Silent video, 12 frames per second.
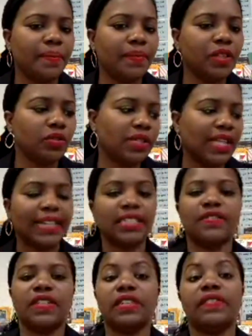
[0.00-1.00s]
This was
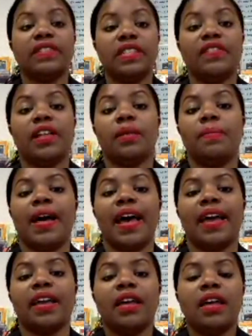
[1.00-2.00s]
activity developed by